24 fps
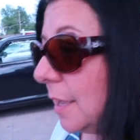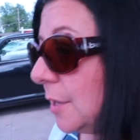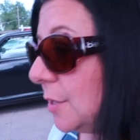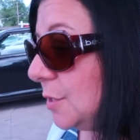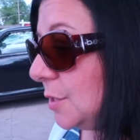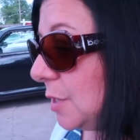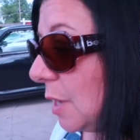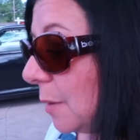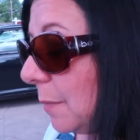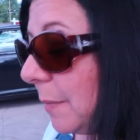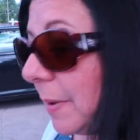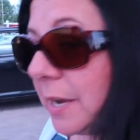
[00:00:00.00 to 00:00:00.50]

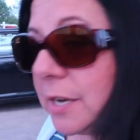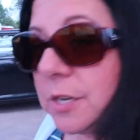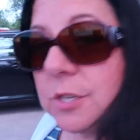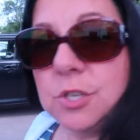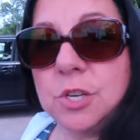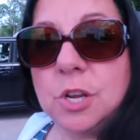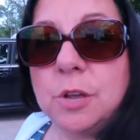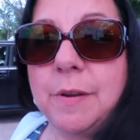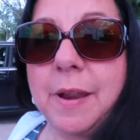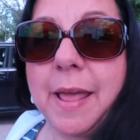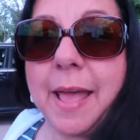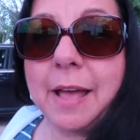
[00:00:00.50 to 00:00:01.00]
So I went and
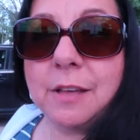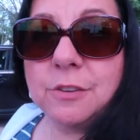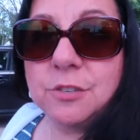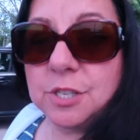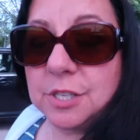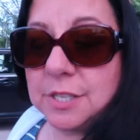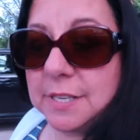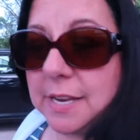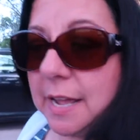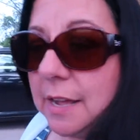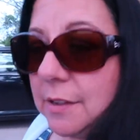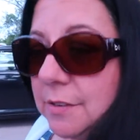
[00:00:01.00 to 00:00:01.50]
showed a house
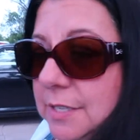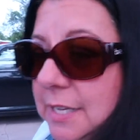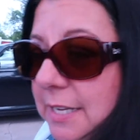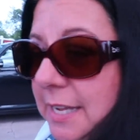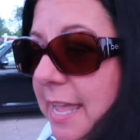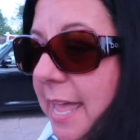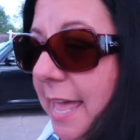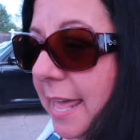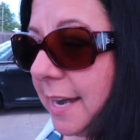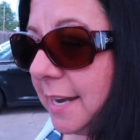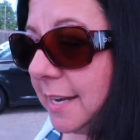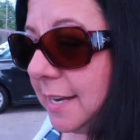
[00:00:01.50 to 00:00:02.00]
just now to
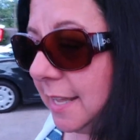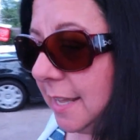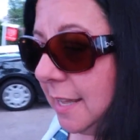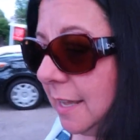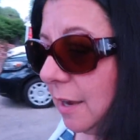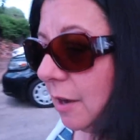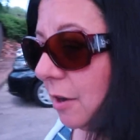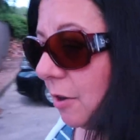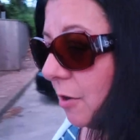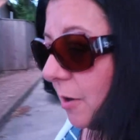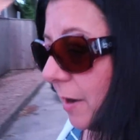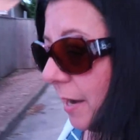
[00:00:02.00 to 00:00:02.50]

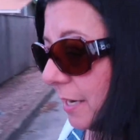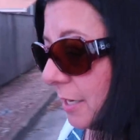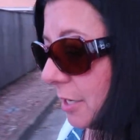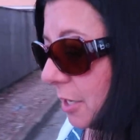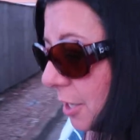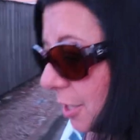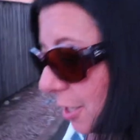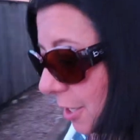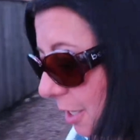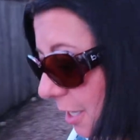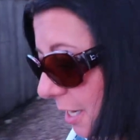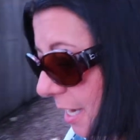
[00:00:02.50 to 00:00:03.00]
Kennedy, our
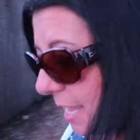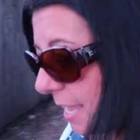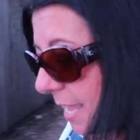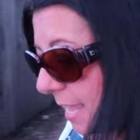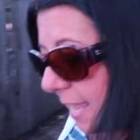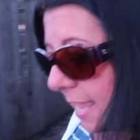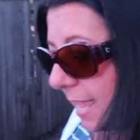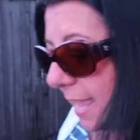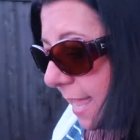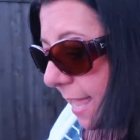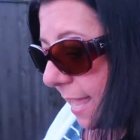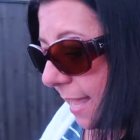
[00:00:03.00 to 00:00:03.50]
granddaughter,
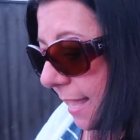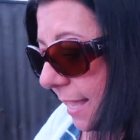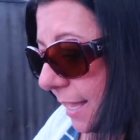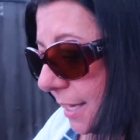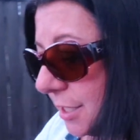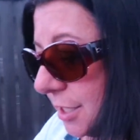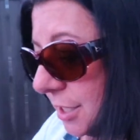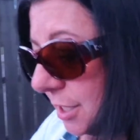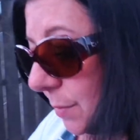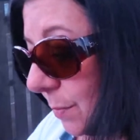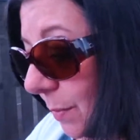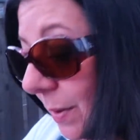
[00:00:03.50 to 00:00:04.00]

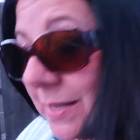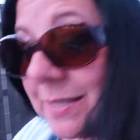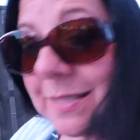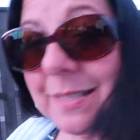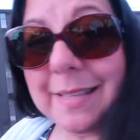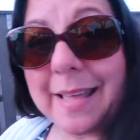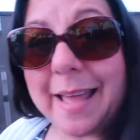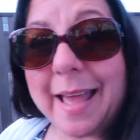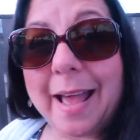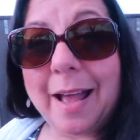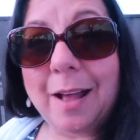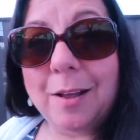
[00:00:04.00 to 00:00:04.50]
and she wants
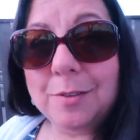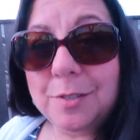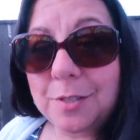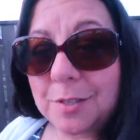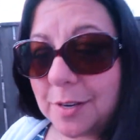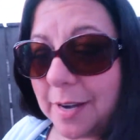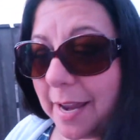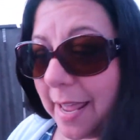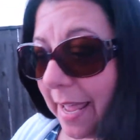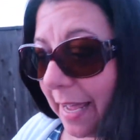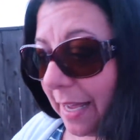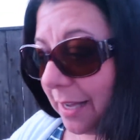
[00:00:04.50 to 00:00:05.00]
the house,
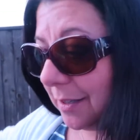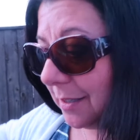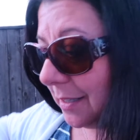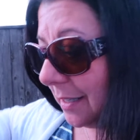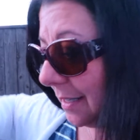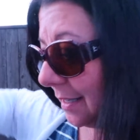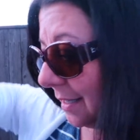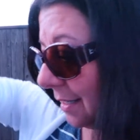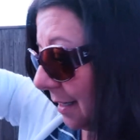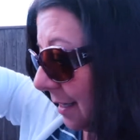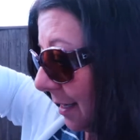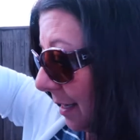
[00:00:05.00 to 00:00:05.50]
so now
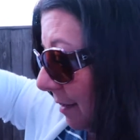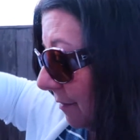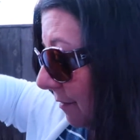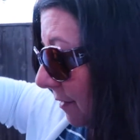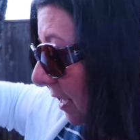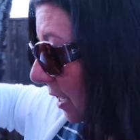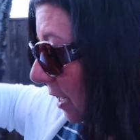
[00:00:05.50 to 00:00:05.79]
i